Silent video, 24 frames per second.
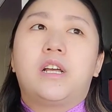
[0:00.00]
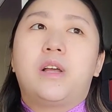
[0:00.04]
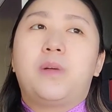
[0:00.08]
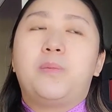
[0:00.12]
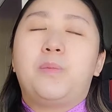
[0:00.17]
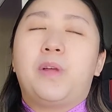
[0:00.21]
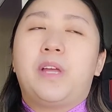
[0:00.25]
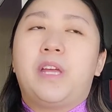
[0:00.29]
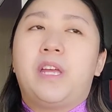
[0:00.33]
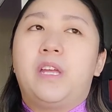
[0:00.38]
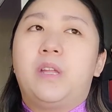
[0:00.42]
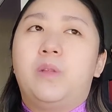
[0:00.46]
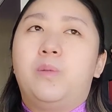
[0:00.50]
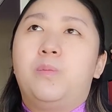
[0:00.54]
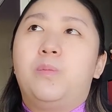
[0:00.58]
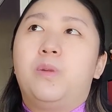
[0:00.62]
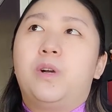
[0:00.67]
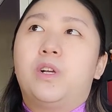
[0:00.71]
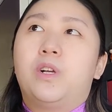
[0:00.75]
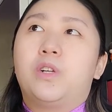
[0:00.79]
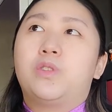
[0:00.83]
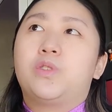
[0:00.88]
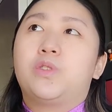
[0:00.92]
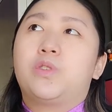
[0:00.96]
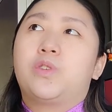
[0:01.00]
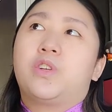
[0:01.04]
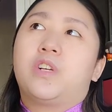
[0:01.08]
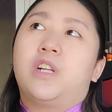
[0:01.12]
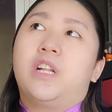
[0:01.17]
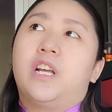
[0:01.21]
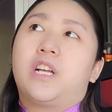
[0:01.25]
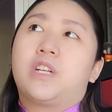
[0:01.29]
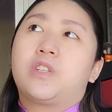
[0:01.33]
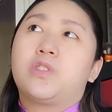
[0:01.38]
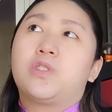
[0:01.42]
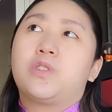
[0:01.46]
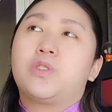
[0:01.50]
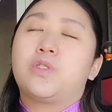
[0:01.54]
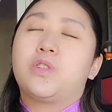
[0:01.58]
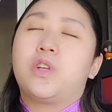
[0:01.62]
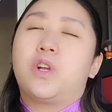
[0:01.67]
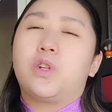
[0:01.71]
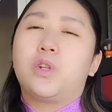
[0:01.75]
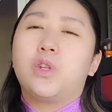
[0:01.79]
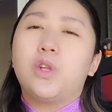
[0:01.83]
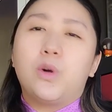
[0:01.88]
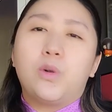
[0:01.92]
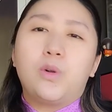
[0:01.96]
hidden march collections are
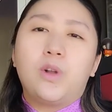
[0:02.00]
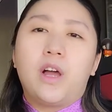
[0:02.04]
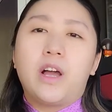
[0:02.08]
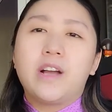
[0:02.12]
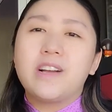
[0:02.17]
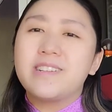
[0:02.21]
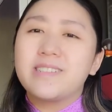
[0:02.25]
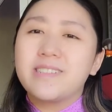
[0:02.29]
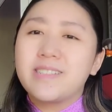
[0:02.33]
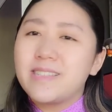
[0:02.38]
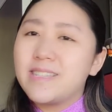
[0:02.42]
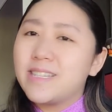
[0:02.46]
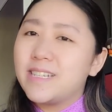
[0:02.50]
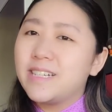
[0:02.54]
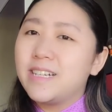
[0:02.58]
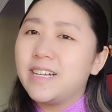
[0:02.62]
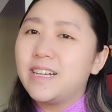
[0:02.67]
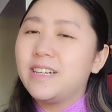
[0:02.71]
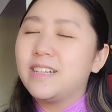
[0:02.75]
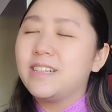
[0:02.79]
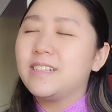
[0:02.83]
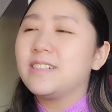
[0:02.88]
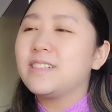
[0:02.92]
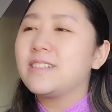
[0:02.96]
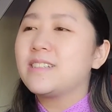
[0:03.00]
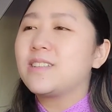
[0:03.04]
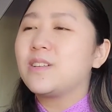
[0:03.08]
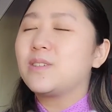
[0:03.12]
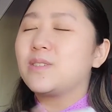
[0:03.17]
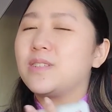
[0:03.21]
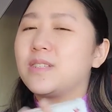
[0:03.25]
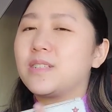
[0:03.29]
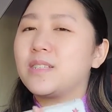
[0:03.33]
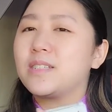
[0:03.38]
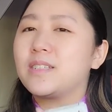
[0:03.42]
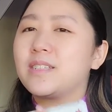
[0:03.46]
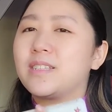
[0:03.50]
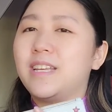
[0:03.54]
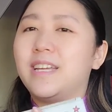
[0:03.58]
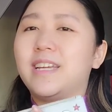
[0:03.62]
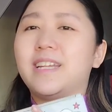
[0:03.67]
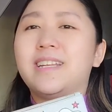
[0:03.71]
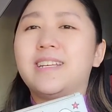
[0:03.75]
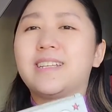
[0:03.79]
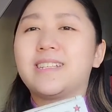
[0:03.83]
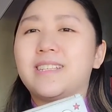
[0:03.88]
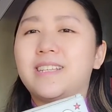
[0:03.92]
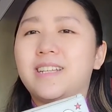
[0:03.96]
no longer stickers so this is it
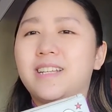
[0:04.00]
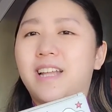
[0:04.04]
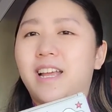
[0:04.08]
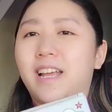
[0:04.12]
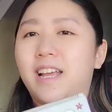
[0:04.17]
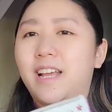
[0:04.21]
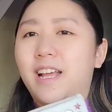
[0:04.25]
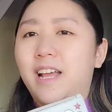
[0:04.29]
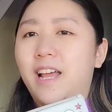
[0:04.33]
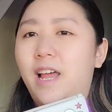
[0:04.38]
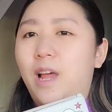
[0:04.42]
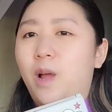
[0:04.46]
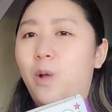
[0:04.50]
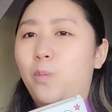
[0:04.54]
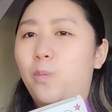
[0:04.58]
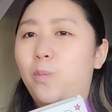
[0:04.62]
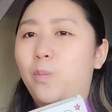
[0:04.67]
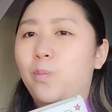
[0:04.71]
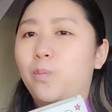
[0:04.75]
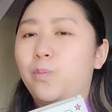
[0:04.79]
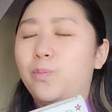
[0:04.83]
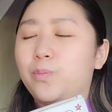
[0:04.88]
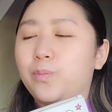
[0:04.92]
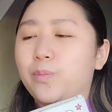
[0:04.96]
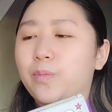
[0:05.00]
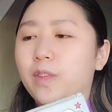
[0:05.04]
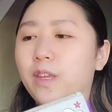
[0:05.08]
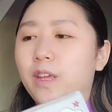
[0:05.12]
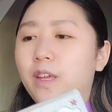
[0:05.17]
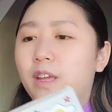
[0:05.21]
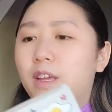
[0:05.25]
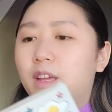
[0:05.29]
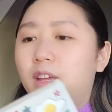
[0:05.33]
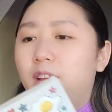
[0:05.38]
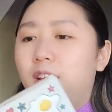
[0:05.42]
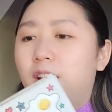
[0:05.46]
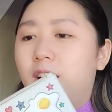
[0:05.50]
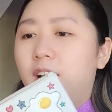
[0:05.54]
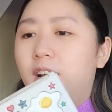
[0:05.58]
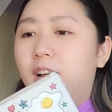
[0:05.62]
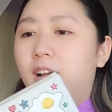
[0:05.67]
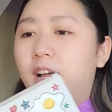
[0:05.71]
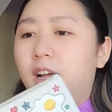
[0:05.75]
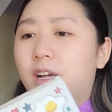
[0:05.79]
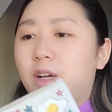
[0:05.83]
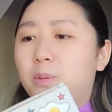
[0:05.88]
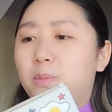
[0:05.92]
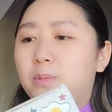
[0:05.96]
is a, like um
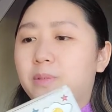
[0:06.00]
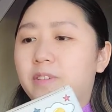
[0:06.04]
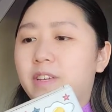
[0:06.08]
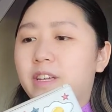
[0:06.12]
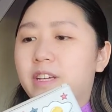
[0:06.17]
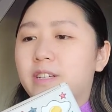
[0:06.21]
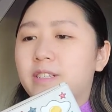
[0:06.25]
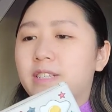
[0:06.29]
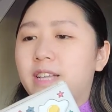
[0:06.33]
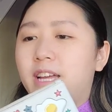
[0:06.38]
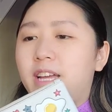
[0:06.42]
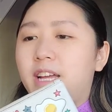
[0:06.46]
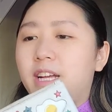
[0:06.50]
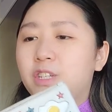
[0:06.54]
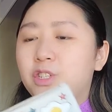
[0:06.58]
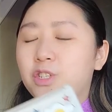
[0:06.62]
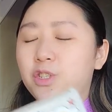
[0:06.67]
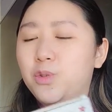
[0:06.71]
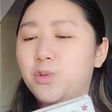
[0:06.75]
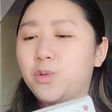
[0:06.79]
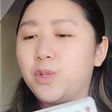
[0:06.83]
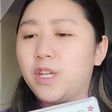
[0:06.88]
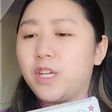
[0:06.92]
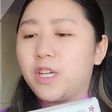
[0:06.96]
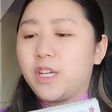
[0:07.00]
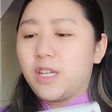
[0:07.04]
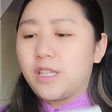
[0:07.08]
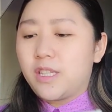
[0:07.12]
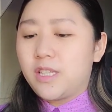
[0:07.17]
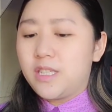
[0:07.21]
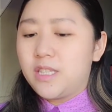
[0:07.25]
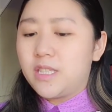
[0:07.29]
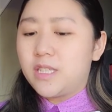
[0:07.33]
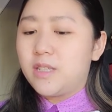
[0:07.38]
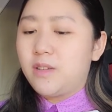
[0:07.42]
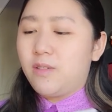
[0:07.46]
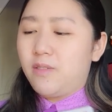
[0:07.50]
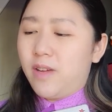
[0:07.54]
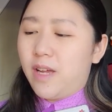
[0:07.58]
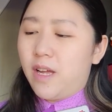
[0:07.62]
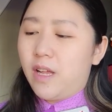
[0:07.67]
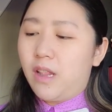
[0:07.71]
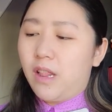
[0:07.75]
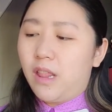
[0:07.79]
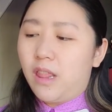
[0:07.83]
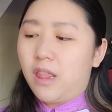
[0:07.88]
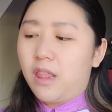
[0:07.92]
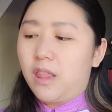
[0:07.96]
a couple of years i actually only got this
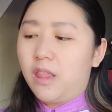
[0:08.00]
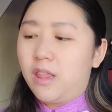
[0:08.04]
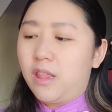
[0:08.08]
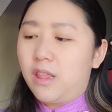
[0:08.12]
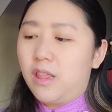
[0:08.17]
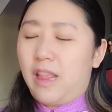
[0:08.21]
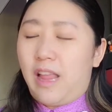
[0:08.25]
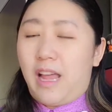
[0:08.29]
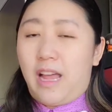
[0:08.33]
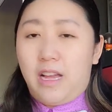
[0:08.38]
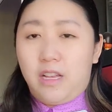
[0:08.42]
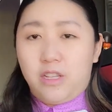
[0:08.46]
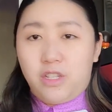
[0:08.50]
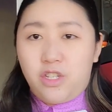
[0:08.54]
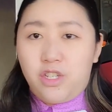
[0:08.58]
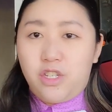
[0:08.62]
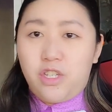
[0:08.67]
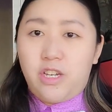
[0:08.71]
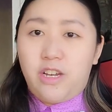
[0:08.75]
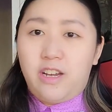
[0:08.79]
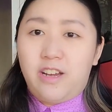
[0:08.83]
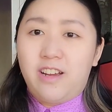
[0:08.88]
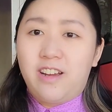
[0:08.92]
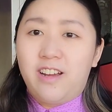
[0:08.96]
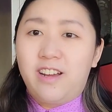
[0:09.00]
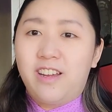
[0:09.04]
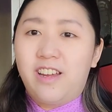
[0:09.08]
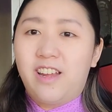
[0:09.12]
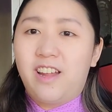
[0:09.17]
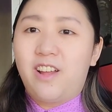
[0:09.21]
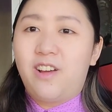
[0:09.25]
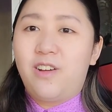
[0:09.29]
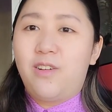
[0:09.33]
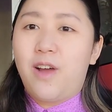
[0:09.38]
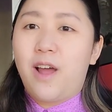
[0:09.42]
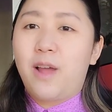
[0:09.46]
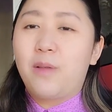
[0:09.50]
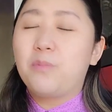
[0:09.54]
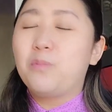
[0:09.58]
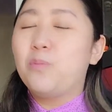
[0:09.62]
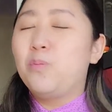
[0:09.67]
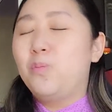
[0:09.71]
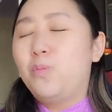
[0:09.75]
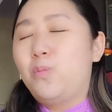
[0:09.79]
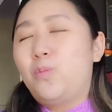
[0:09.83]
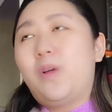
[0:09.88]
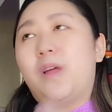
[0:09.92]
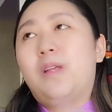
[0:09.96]
around last year you know i'm
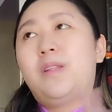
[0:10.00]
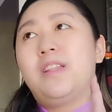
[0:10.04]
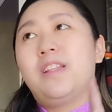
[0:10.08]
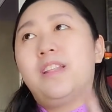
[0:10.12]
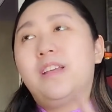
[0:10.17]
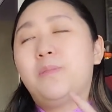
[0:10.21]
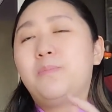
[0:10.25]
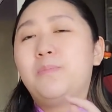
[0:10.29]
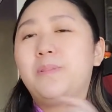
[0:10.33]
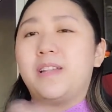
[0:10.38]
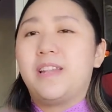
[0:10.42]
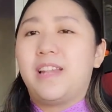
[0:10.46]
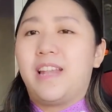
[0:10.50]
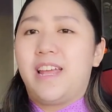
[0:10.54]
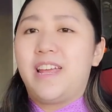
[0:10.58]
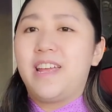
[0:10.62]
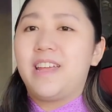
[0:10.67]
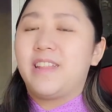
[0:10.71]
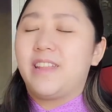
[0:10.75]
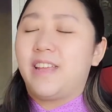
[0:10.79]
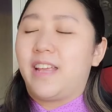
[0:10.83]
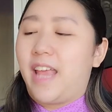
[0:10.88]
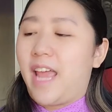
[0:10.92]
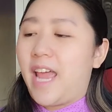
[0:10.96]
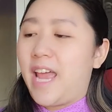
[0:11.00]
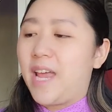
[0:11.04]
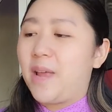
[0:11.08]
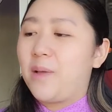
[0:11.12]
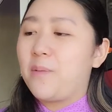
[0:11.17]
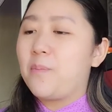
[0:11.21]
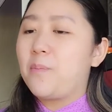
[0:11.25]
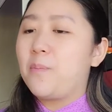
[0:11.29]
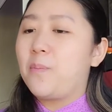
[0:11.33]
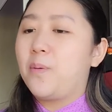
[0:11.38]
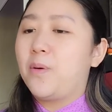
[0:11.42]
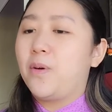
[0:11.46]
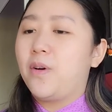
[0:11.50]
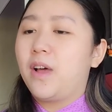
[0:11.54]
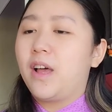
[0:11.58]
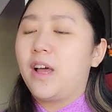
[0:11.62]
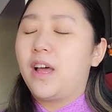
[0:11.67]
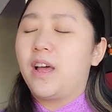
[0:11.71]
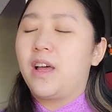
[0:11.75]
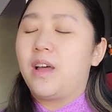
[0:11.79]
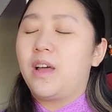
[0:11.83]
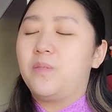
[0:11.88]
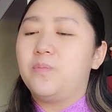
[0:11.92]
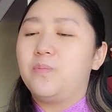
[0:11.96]
a little bit late in the game but
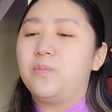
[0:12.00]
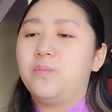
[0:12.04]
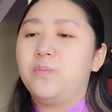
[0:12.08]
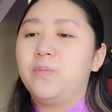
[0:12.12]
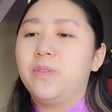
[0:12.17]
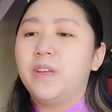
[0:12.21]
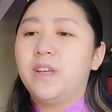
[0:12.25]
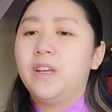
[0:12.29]
um